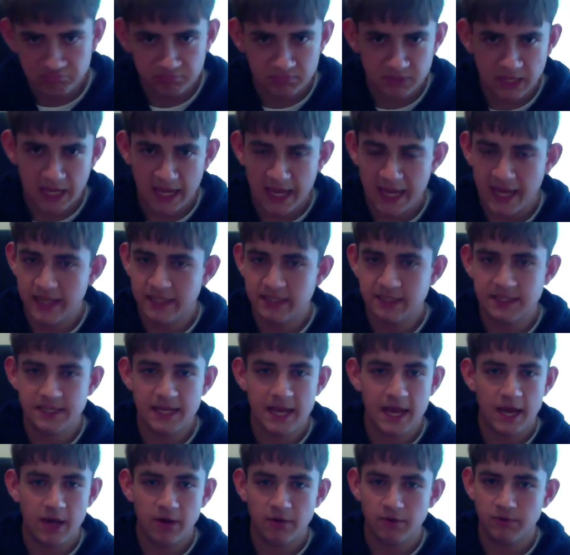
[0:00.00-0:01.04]
Hands
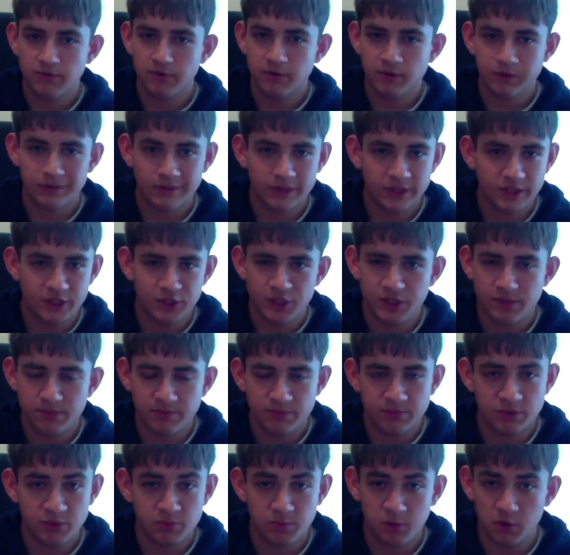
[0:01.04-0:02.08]
down for a cheap
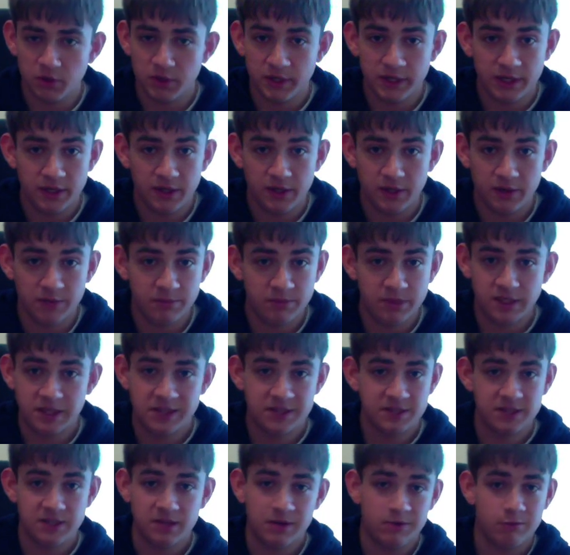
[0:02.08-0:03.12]
sport in-ear
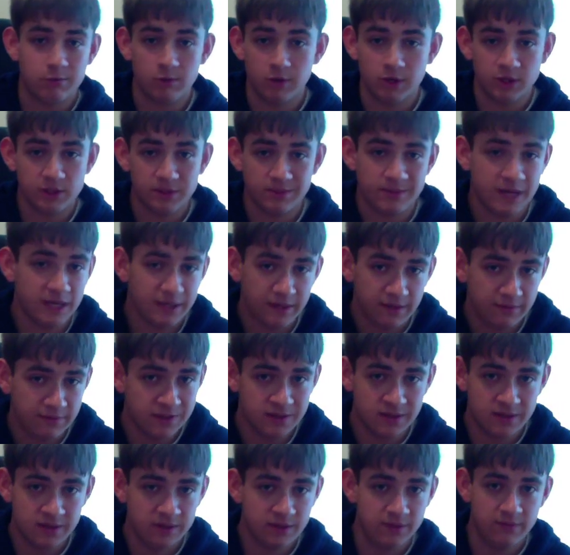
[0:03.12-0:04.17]
because it works
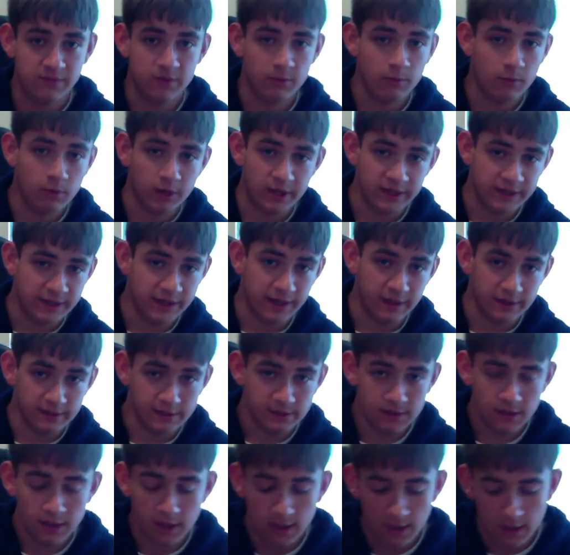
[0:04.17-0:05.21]
magnificently for what it
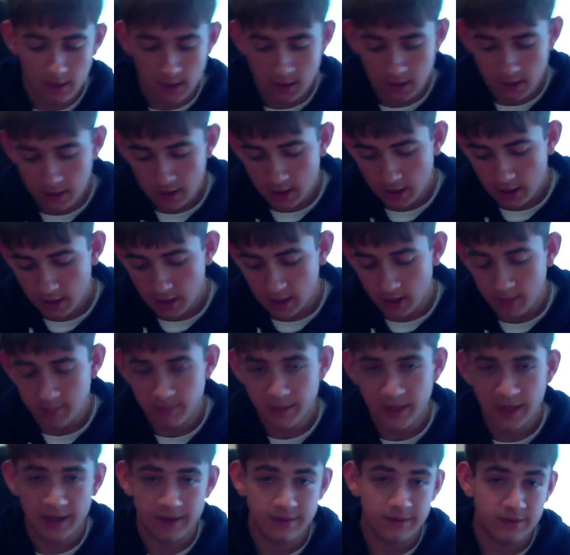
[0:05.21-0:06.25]
does
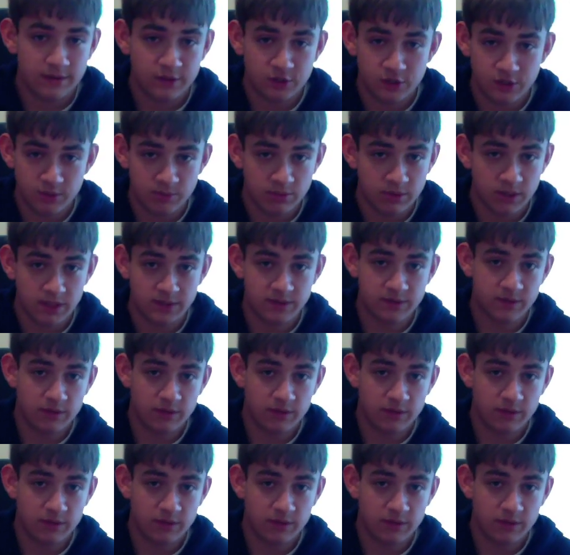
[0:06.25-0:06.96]
at a cheap price of